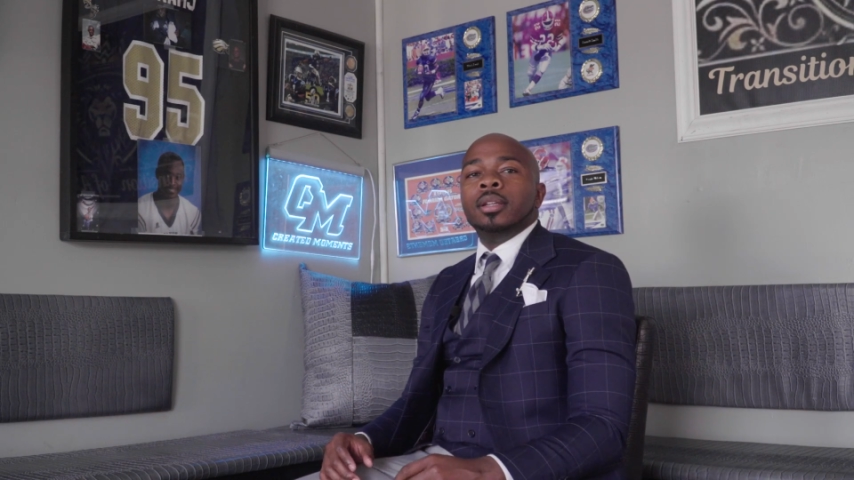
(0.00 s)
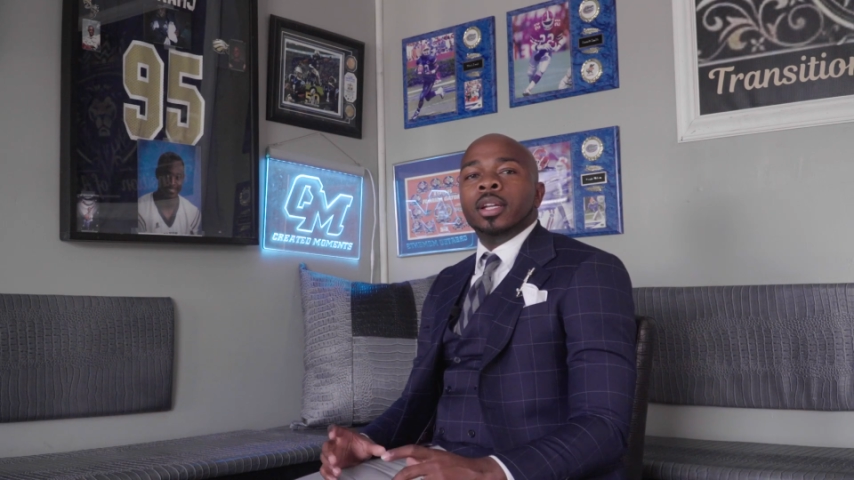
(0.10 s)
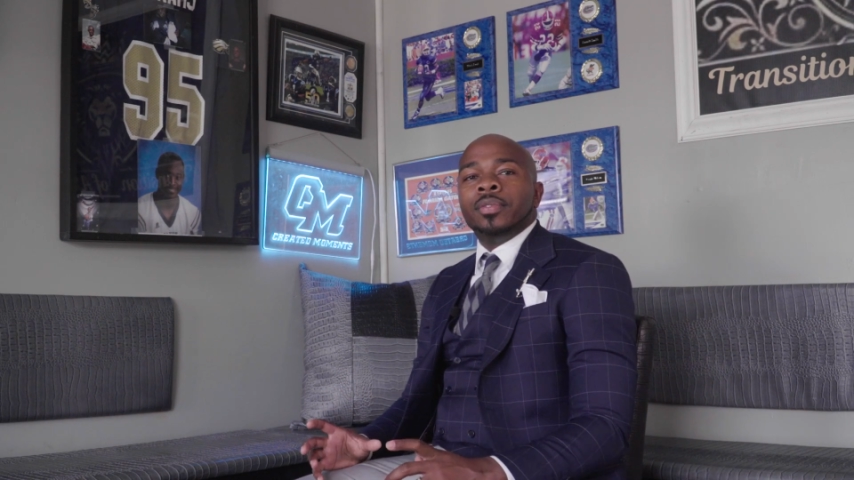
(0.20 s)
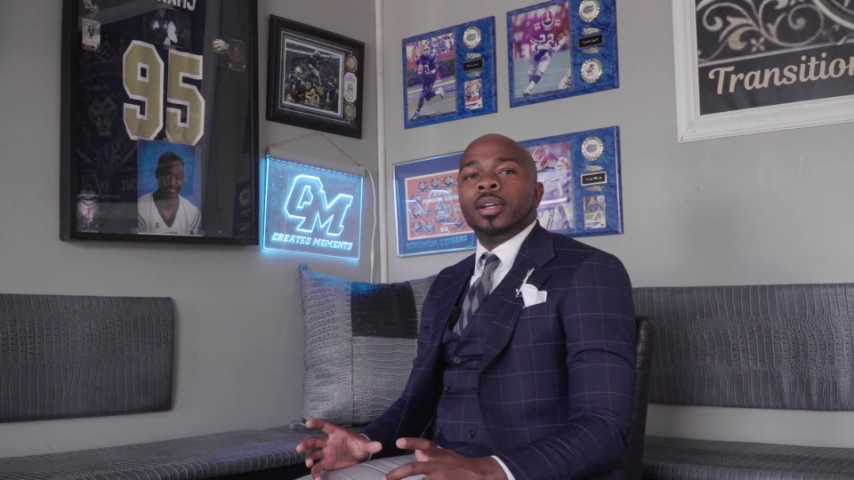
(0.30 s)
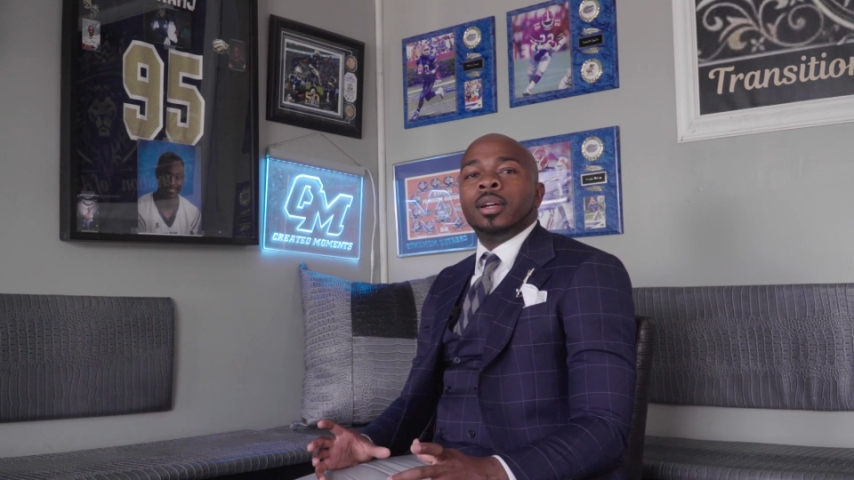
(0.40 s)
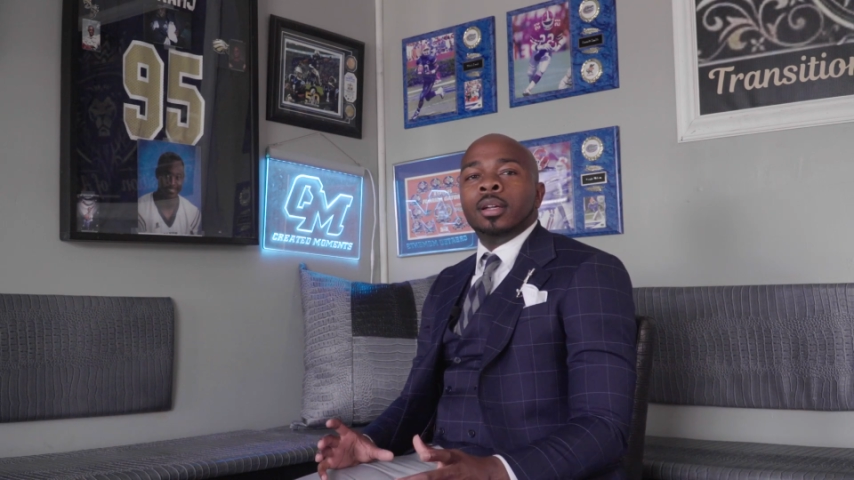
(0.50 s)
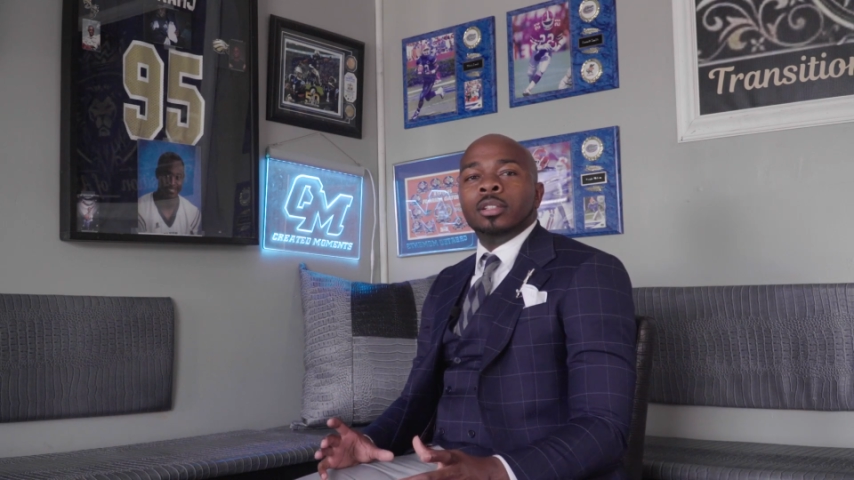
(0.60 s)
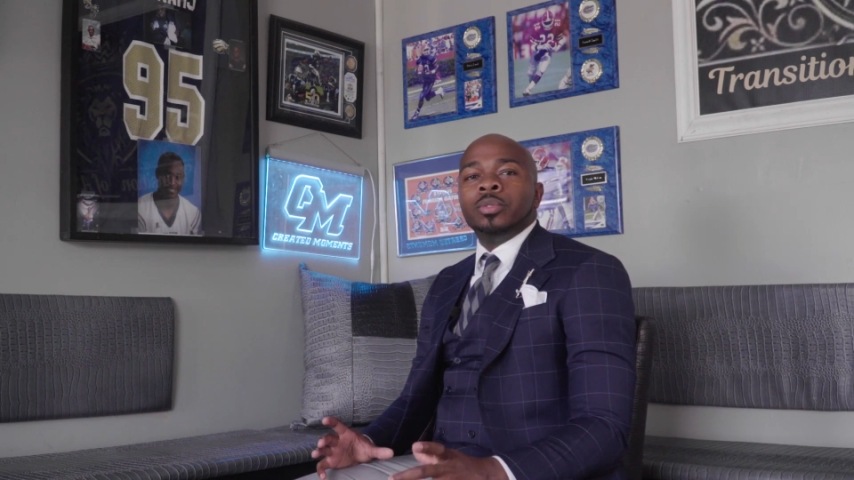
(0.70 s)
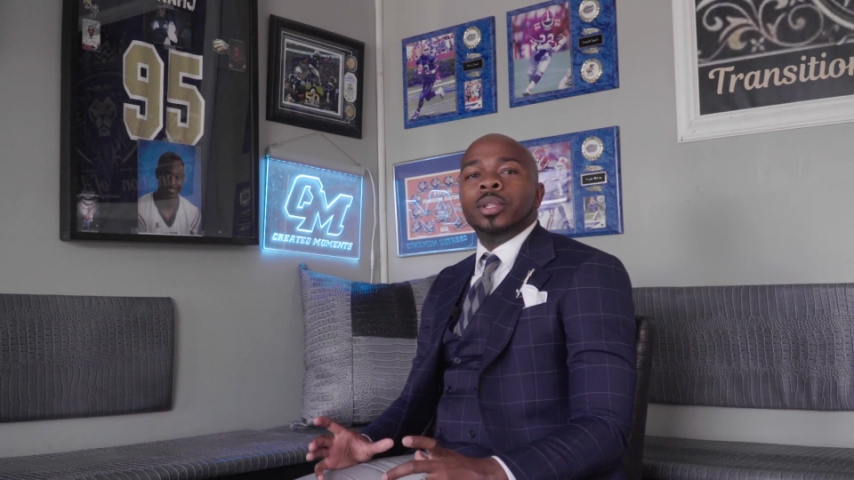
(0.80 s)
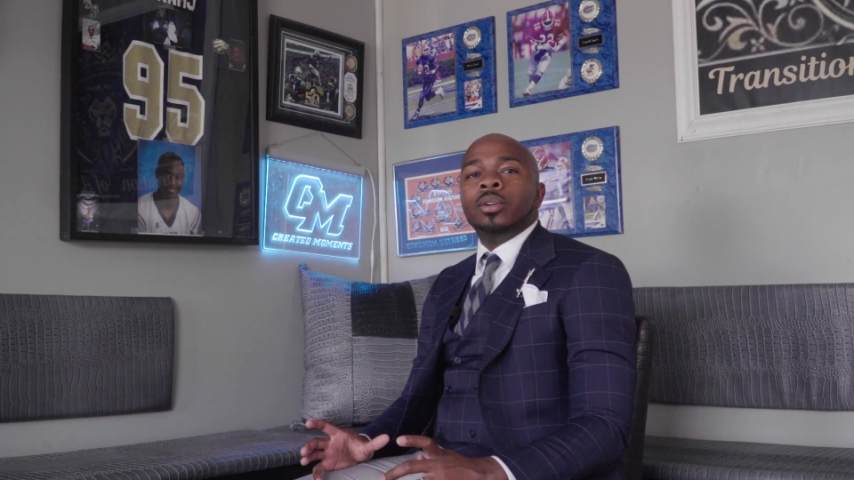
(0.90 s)
different
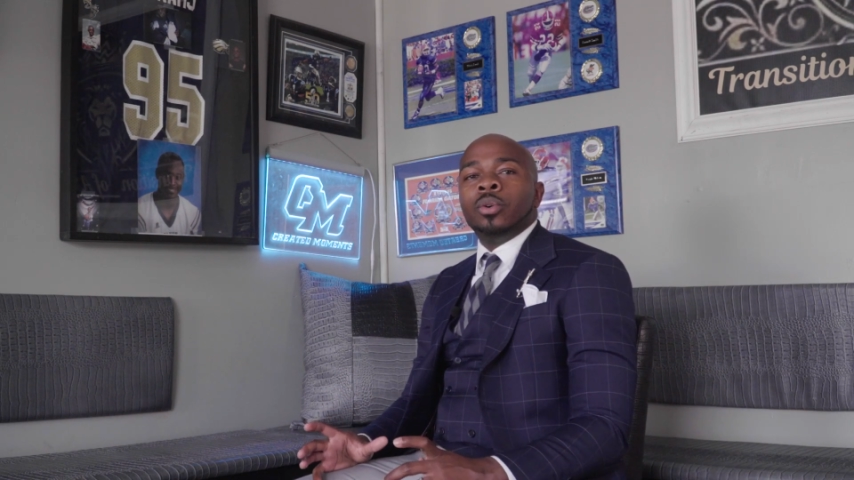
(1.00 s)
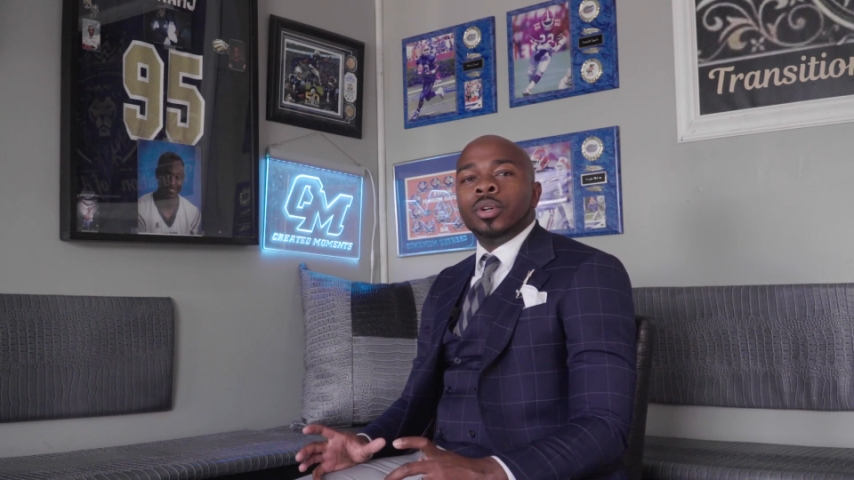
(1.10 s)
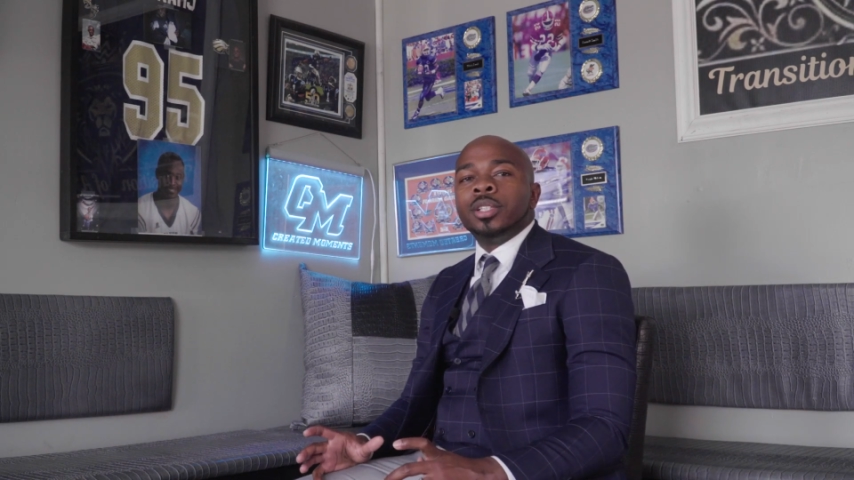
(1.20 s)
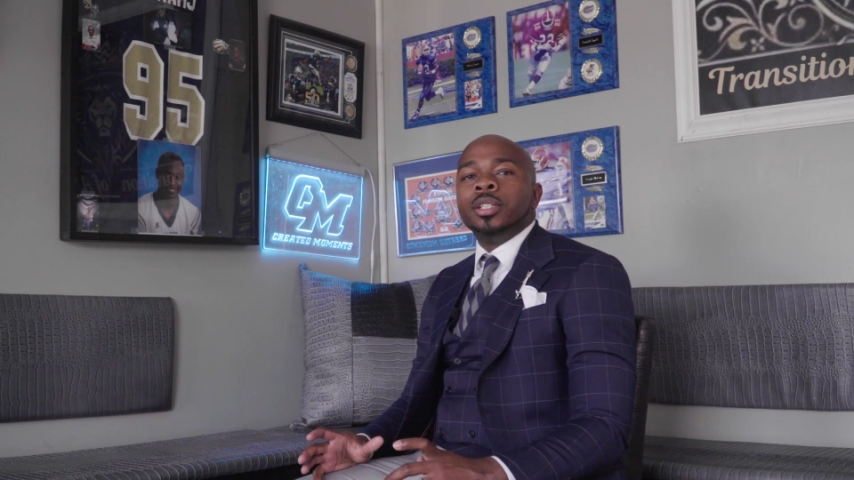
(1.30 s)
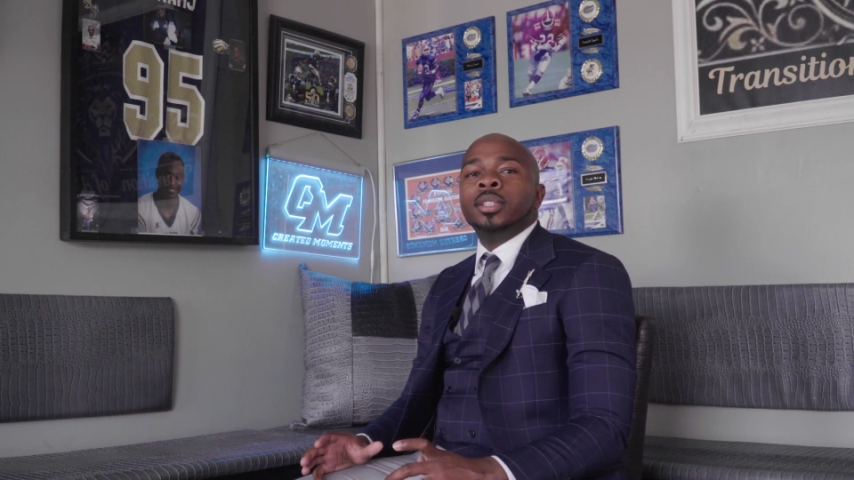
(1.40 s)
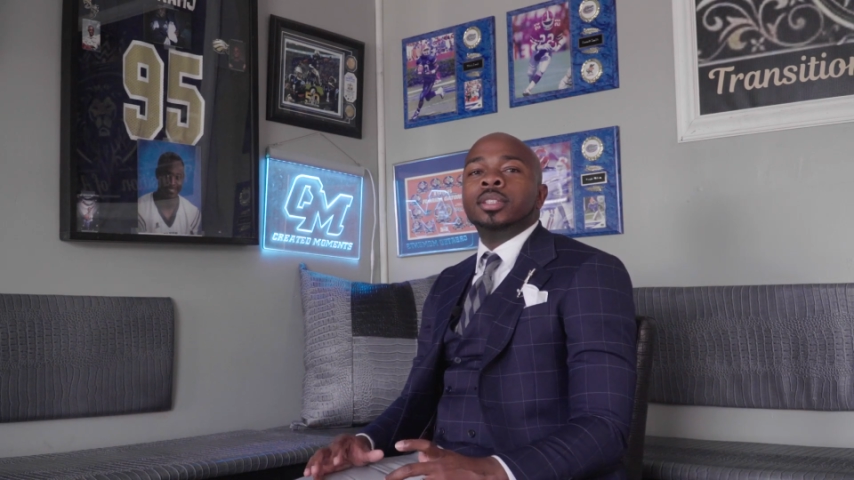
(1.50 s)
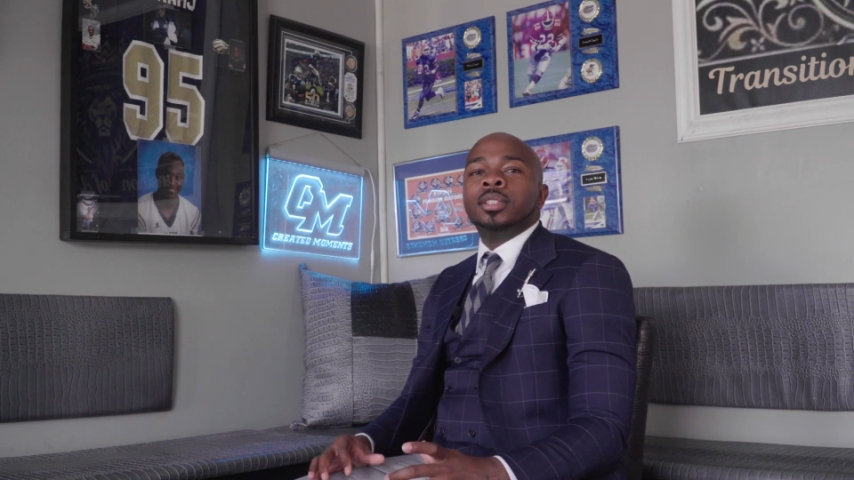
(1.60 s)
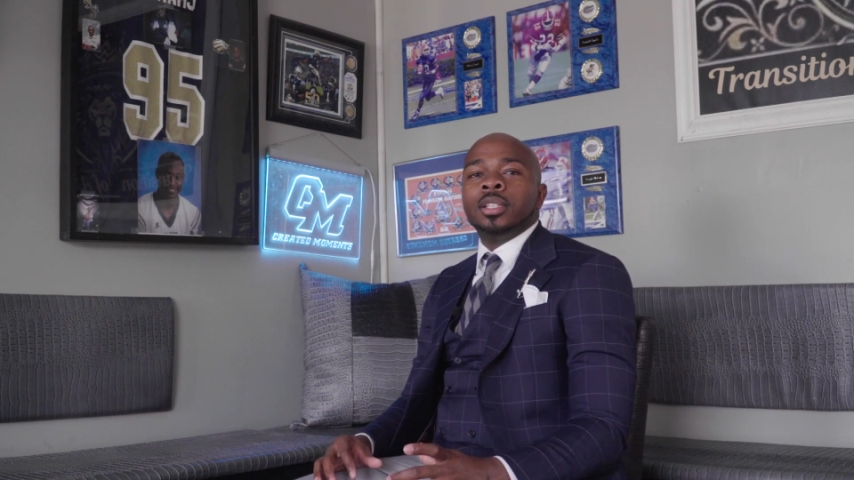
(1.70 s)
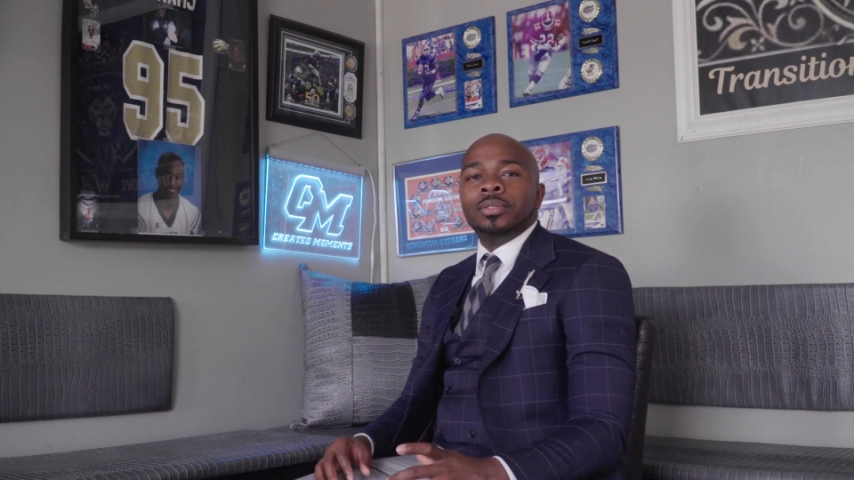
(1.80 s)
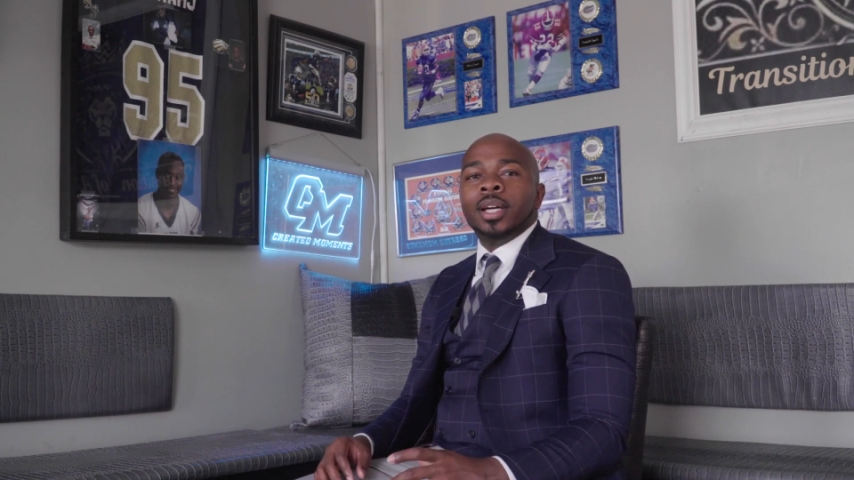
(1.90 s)
colors with the horses and
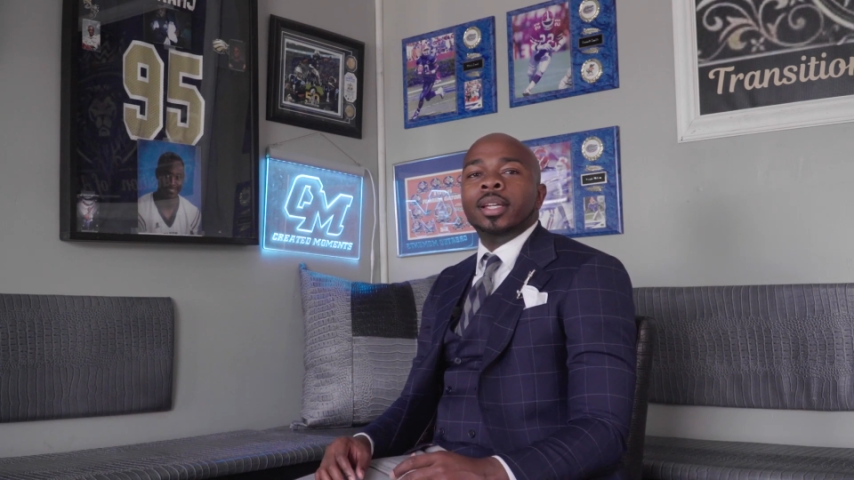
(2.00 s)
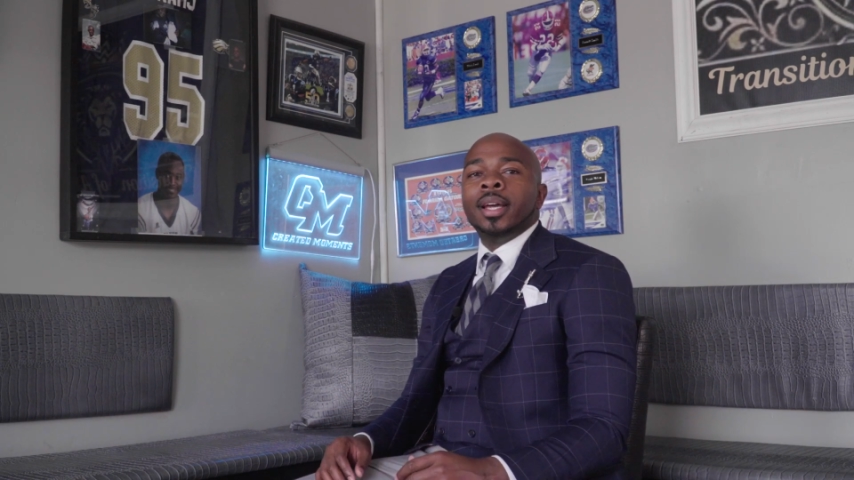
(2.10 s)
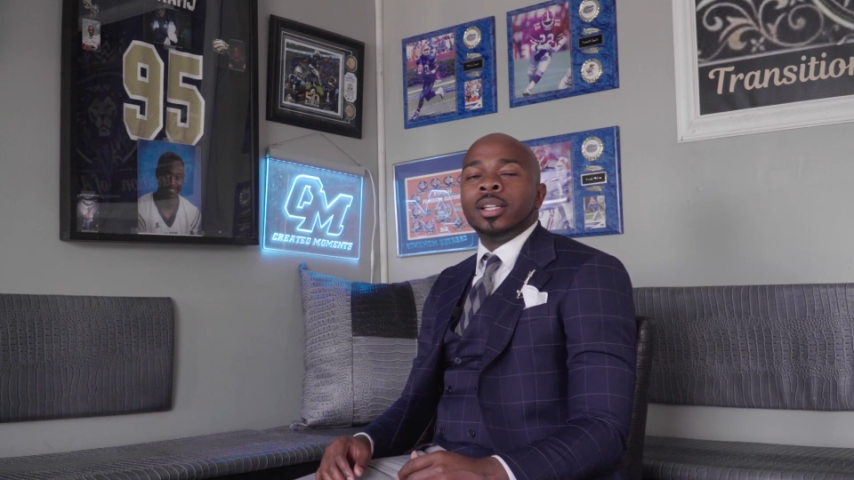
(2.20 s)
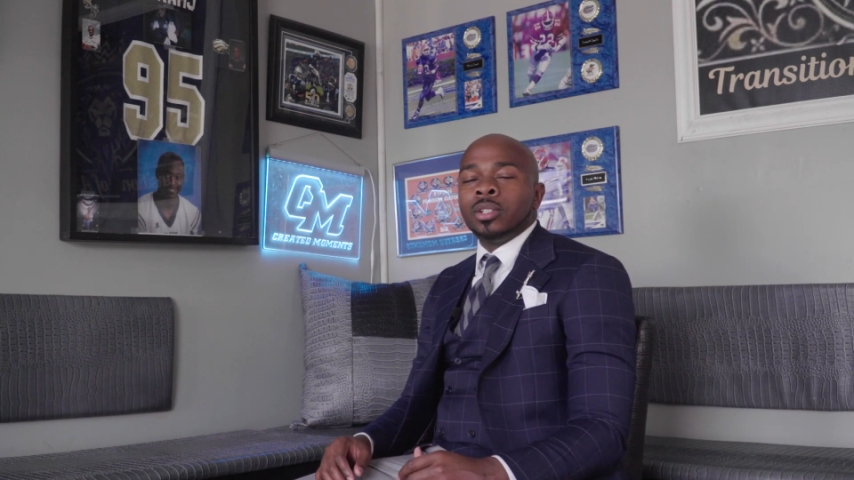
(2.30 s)
stuff like that.